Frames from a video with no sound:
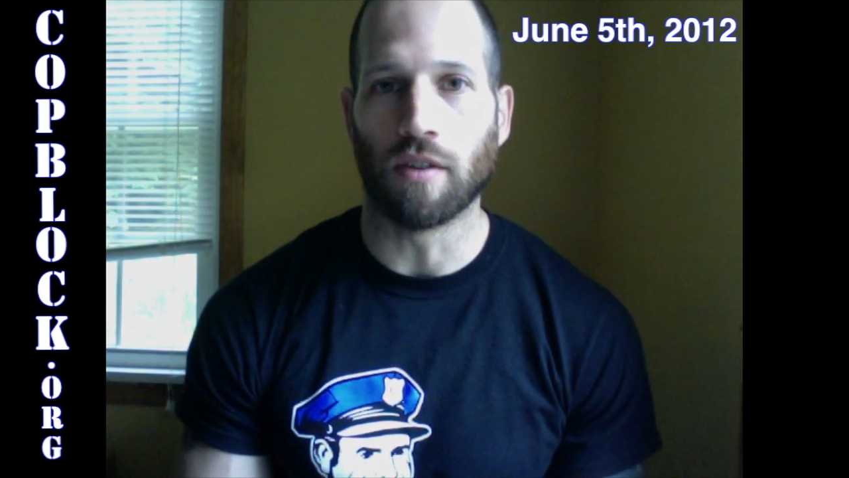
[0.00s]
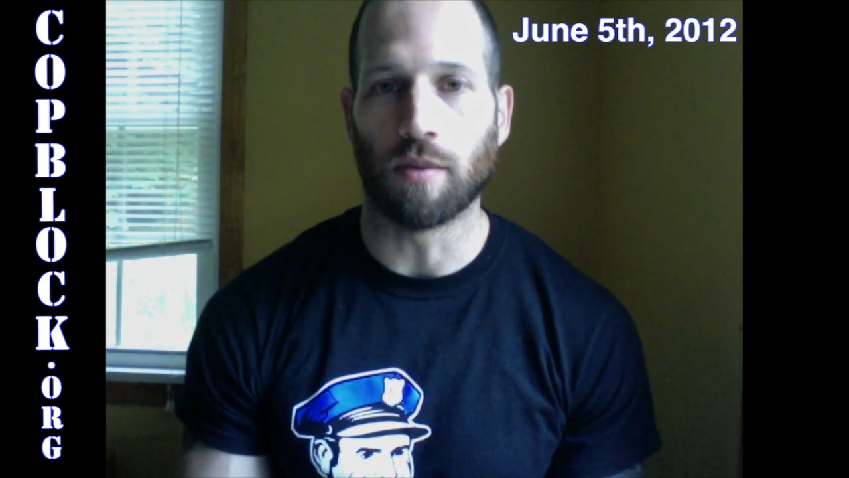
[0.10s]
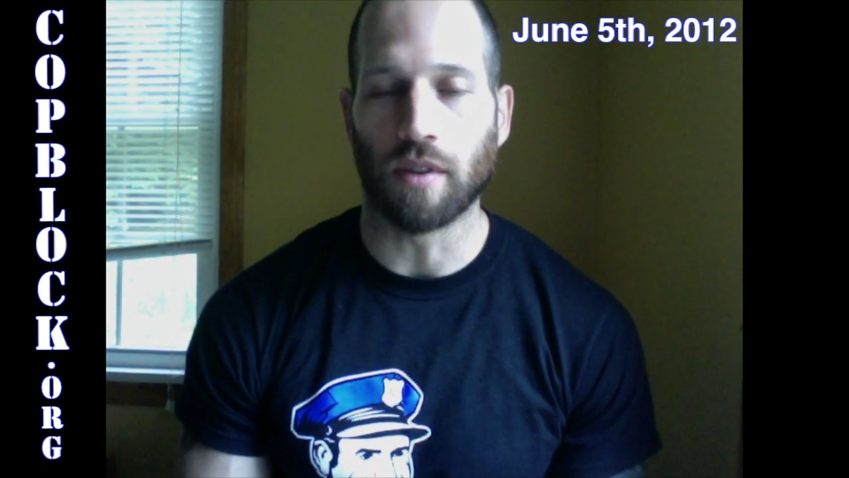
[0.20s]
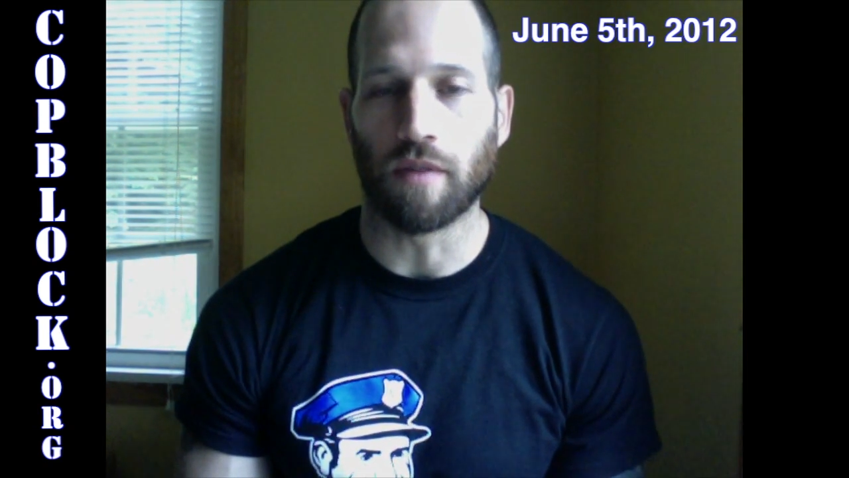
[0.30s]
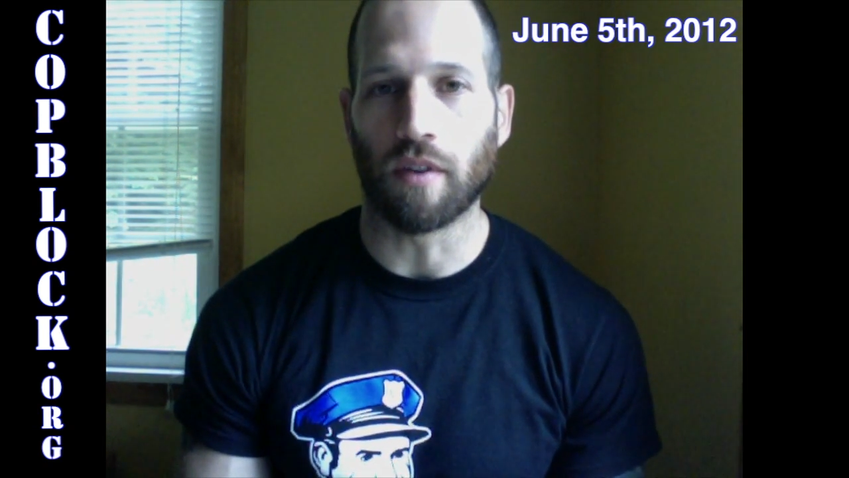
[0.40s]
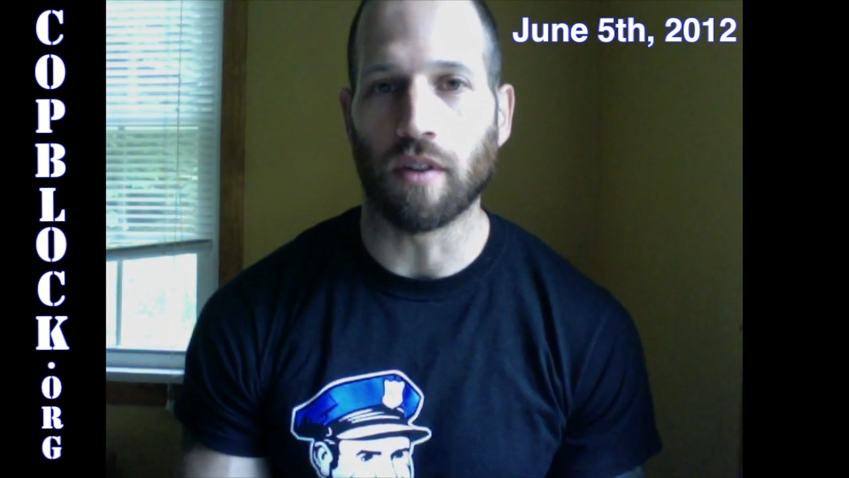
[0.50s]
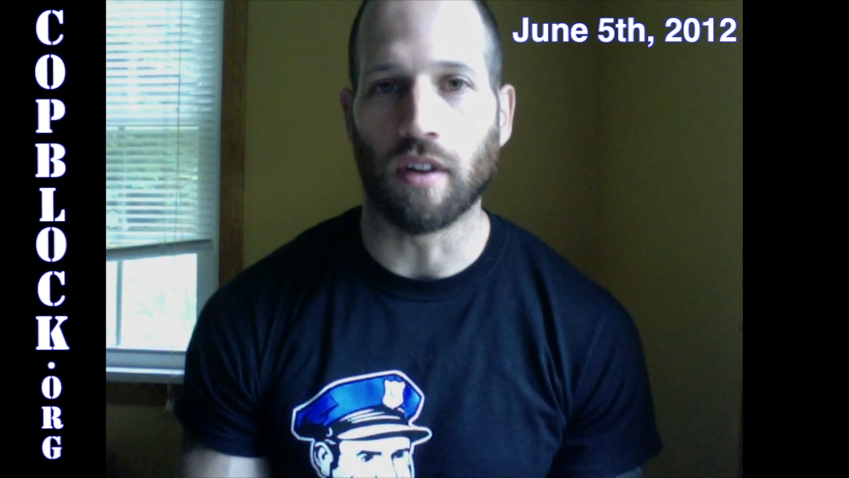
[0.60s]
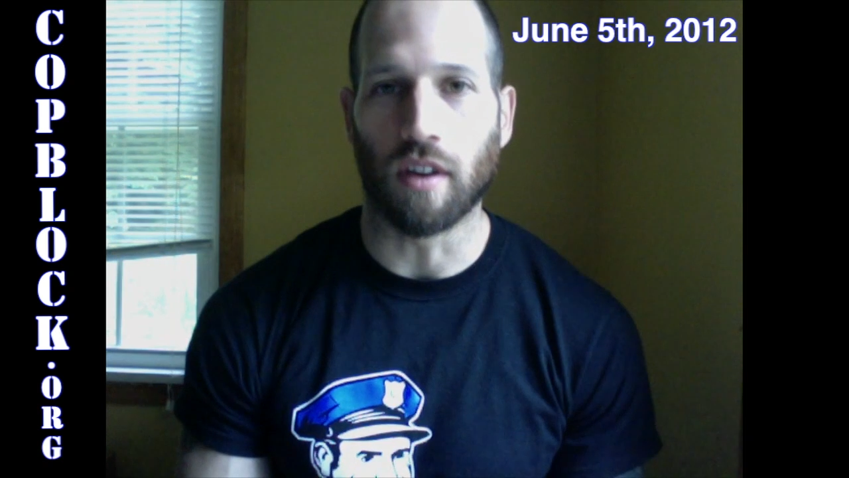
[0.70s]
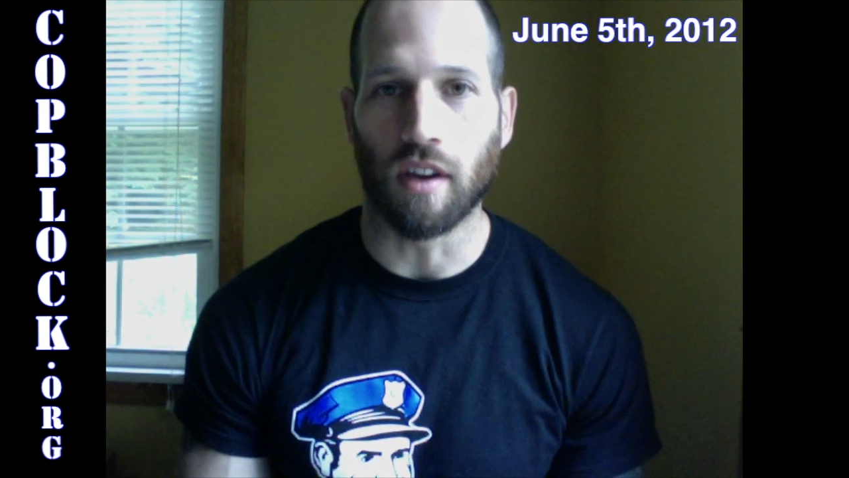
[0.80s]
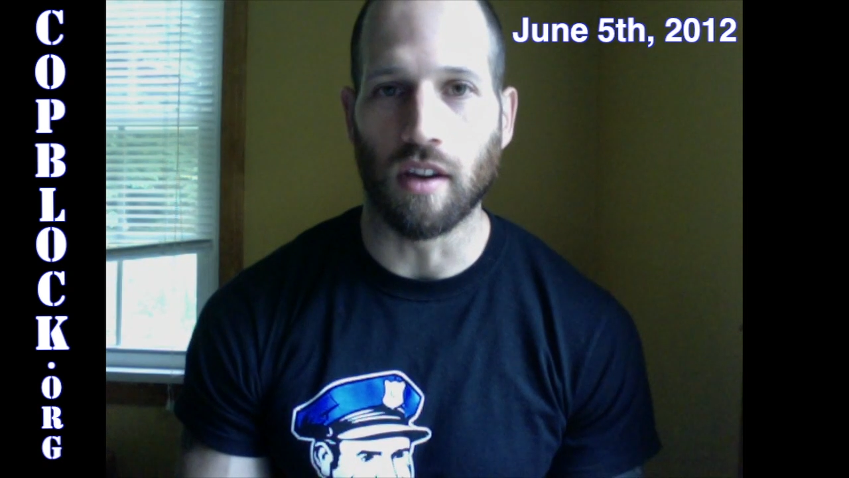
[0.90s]
specifically
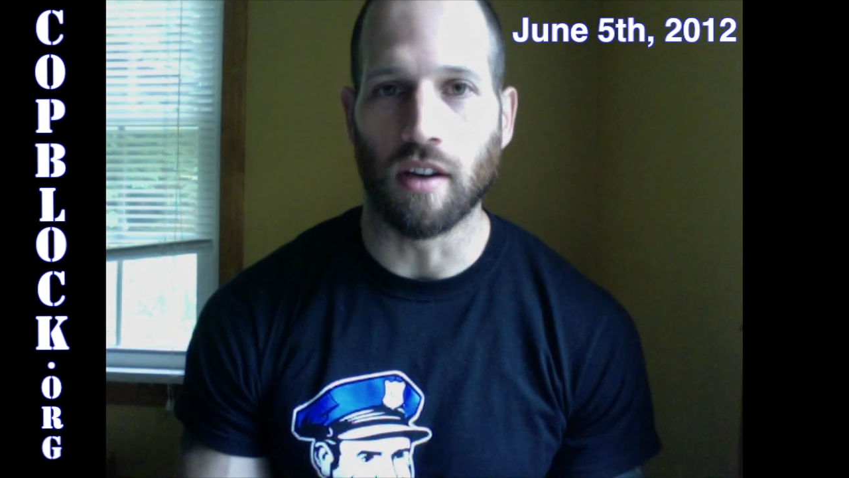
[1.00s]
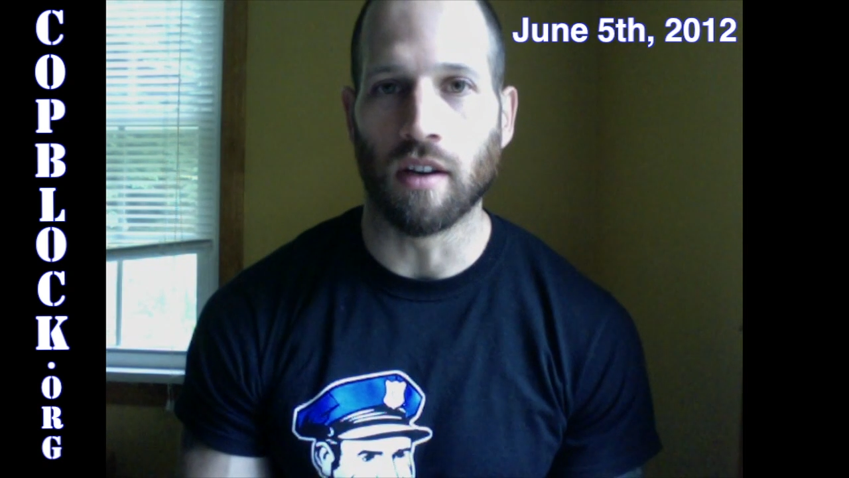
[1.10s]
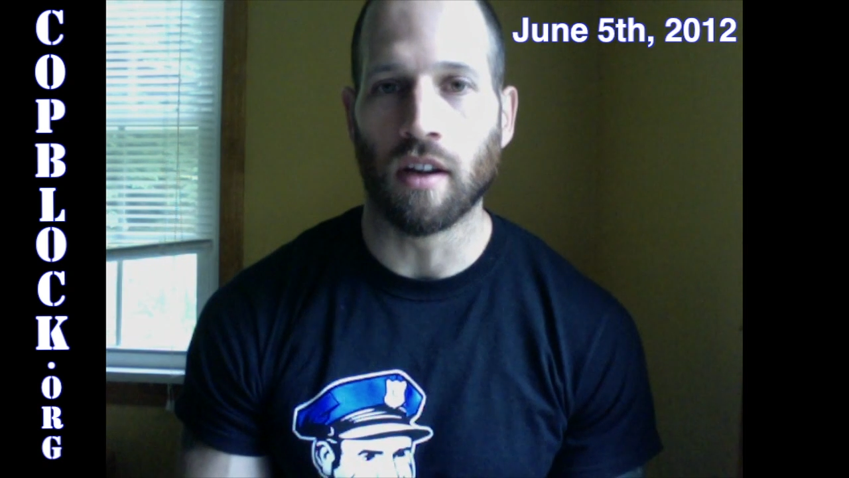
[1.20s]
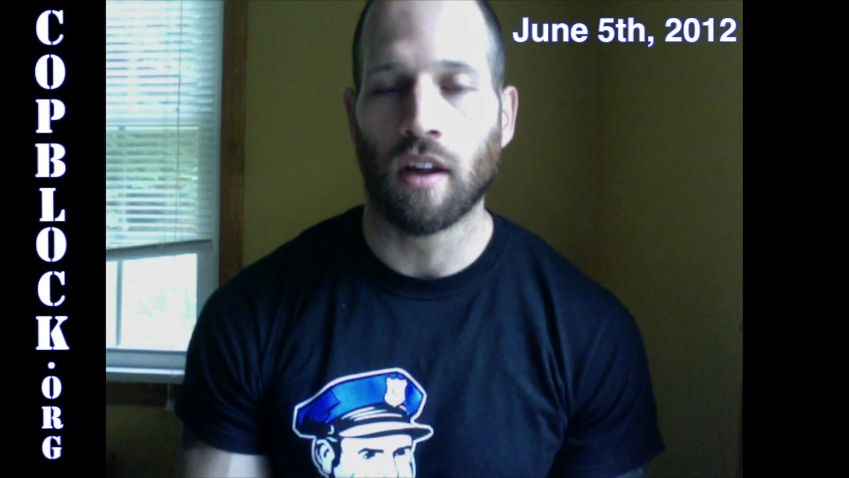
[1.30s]
in Keene.